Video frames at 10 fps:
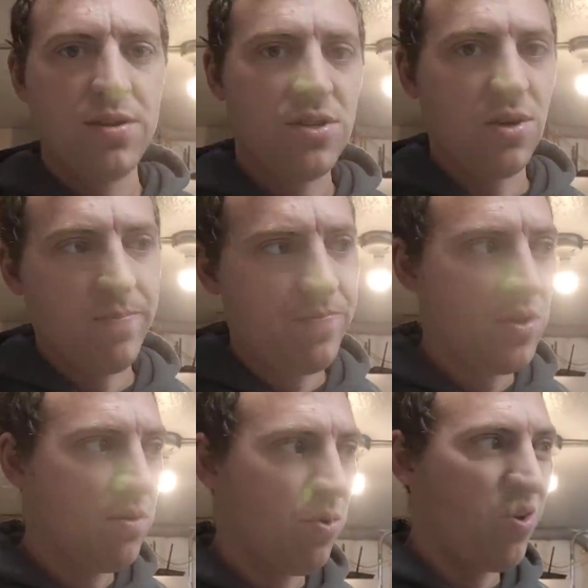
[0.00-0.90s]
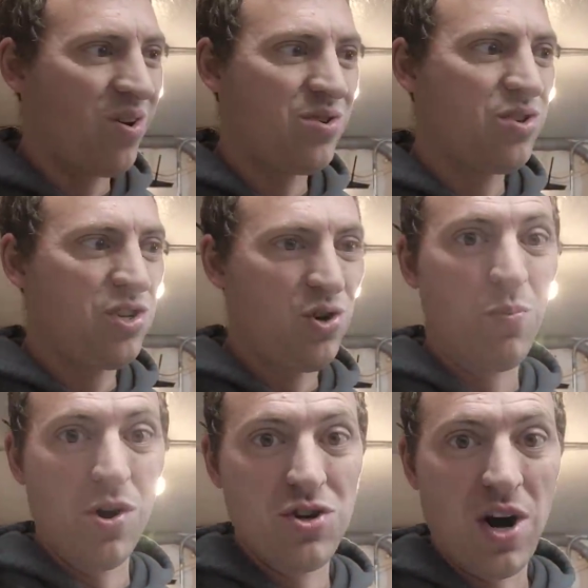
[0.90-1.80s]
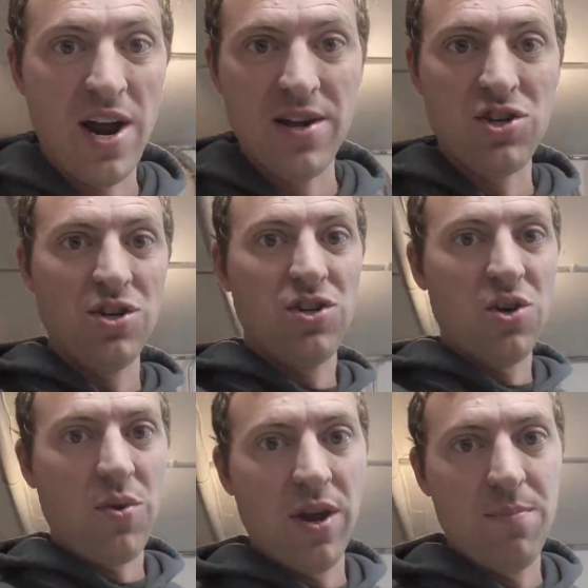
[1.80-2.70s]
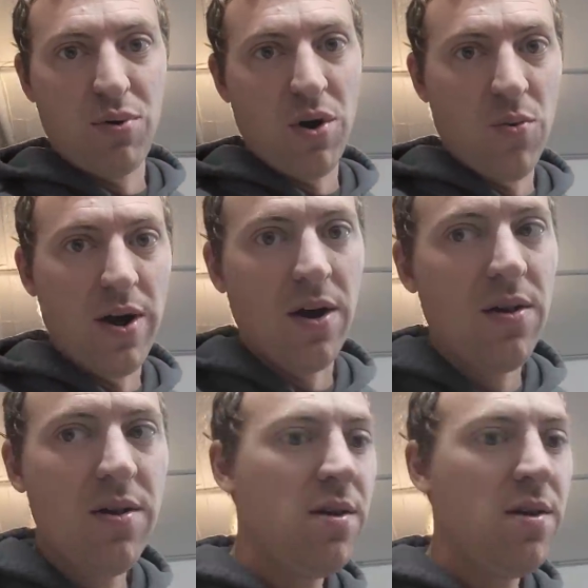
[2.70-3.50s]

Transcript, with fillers: So but we are super dry. It should soak in pretty well.